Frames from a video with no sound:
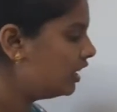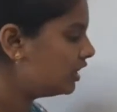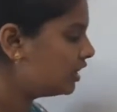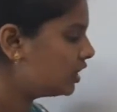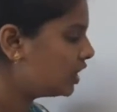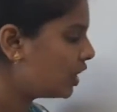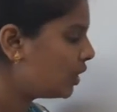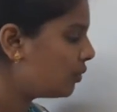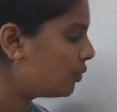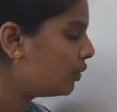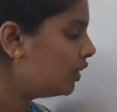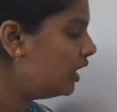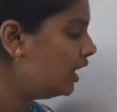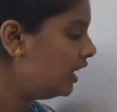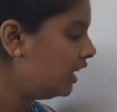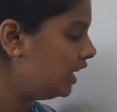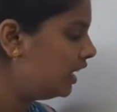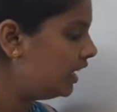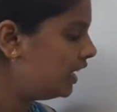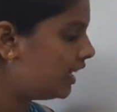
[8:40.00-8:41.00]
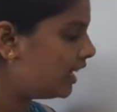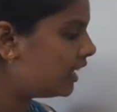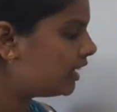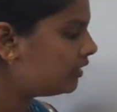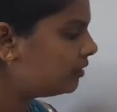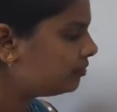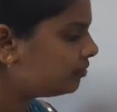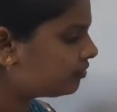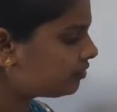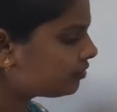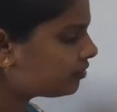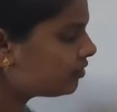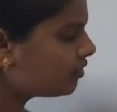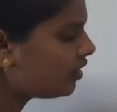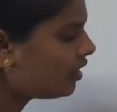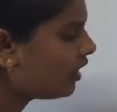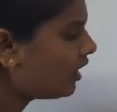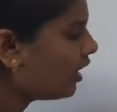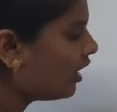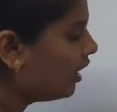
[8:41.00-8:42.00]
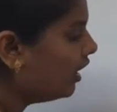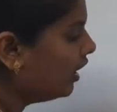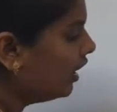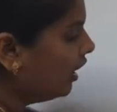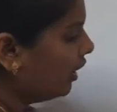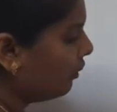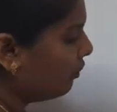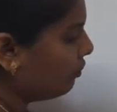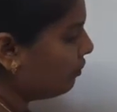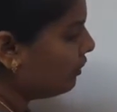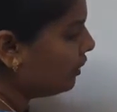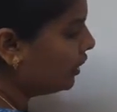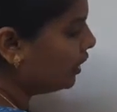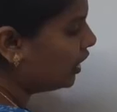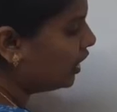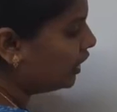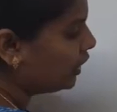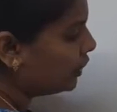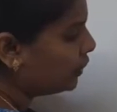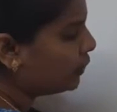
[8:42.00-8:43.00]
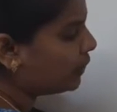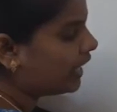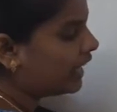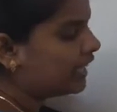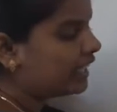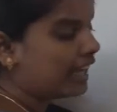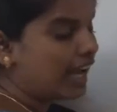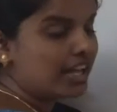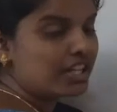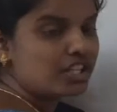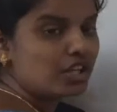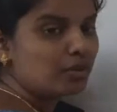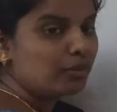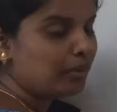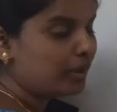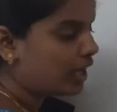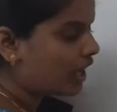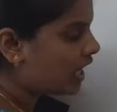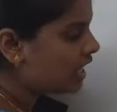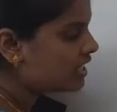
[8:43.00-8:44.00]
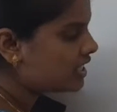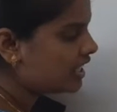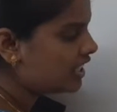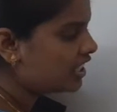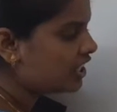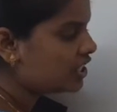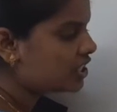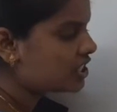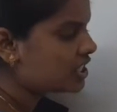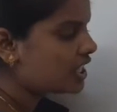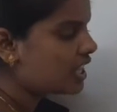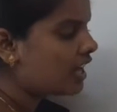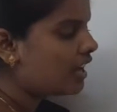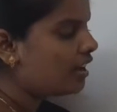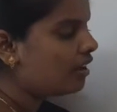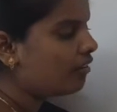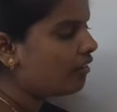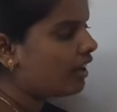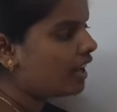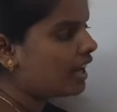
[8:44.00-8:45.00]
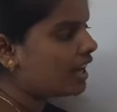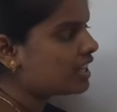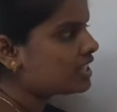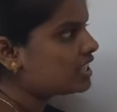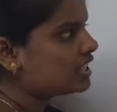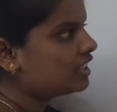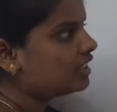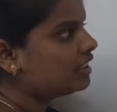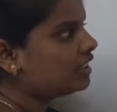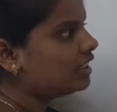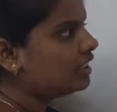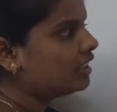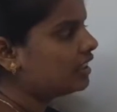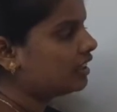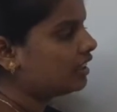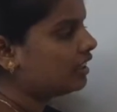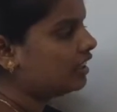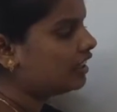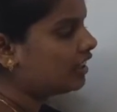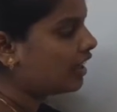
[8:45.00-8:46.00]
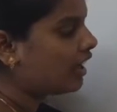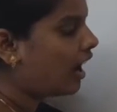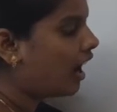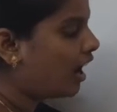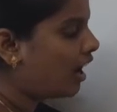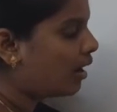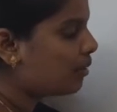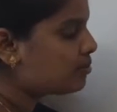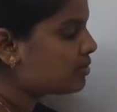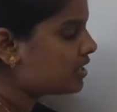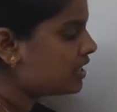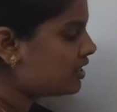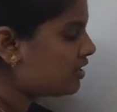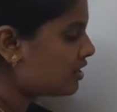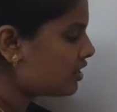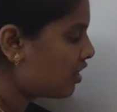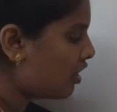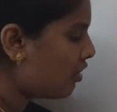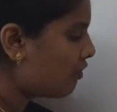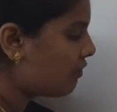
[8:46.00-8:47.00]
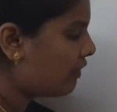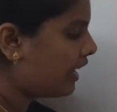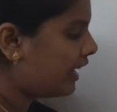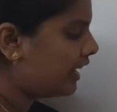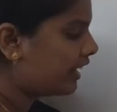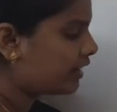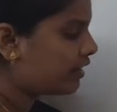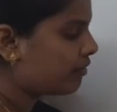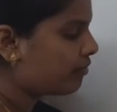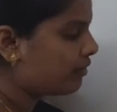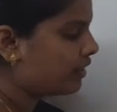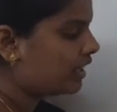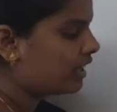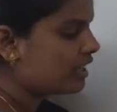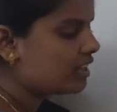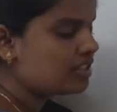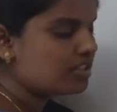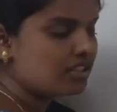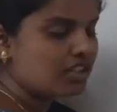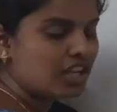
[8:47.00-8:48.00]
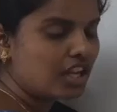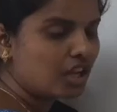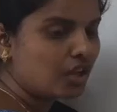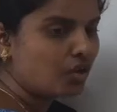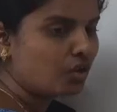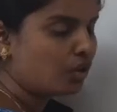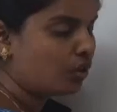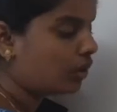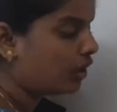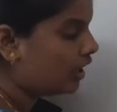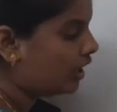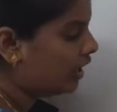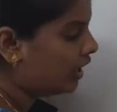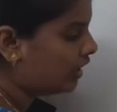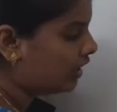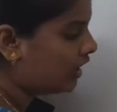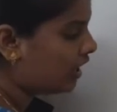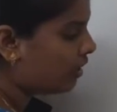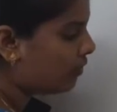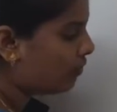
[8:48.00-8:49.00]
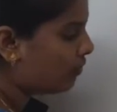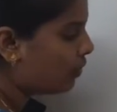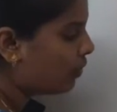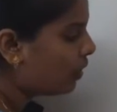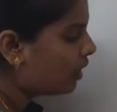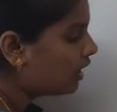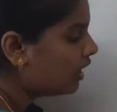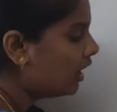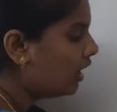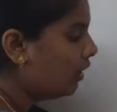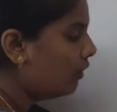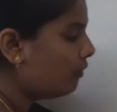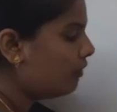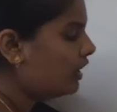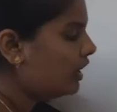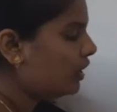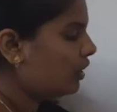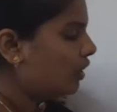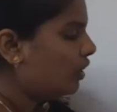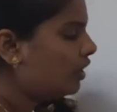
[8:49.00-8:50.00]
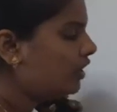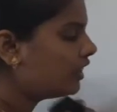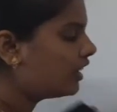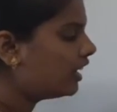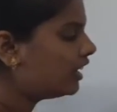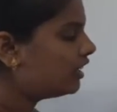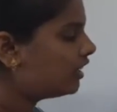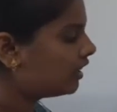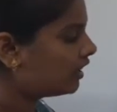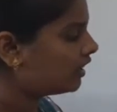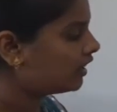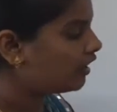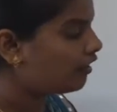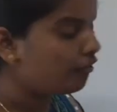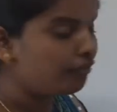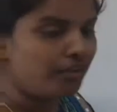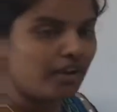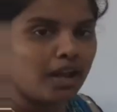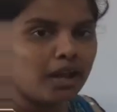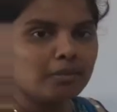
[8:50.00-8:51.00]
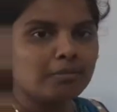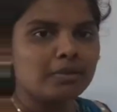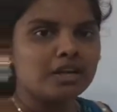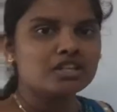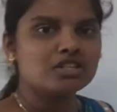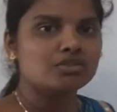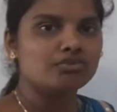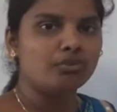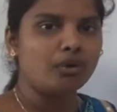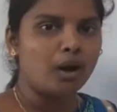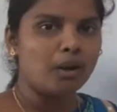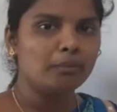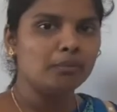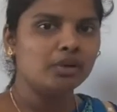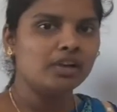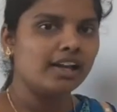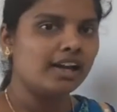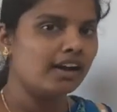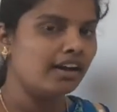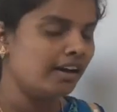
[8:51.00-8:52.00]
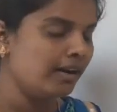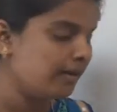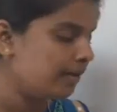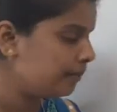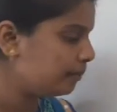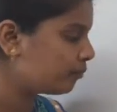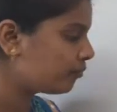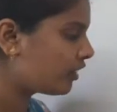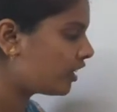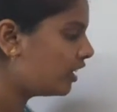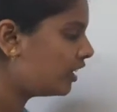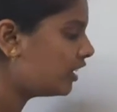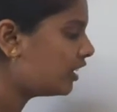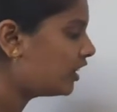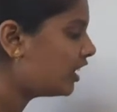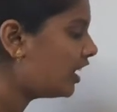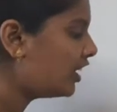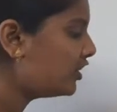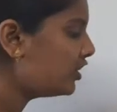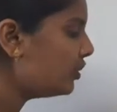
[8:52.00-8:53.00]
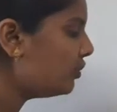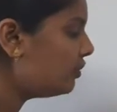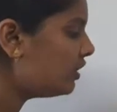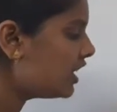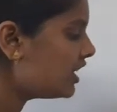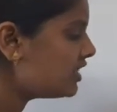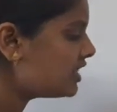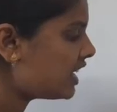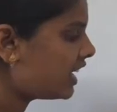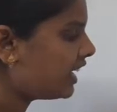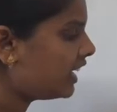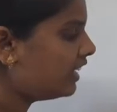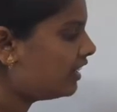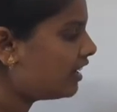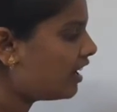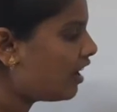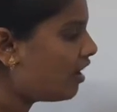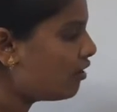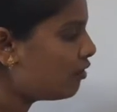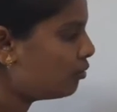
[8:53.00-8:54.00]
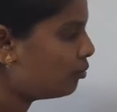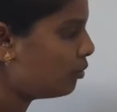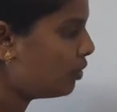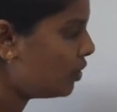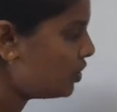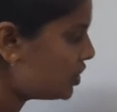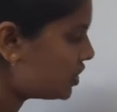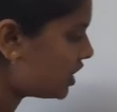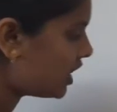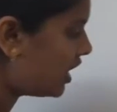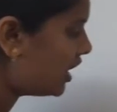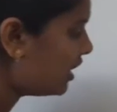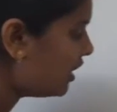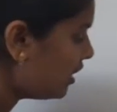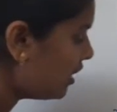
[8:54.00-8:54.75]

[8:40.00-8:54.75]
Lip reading: tau. Here U get cancelled because initial velocity in the absence of electric field is 0. Therefore, we know that the famous formula, the Newton's second law of motion,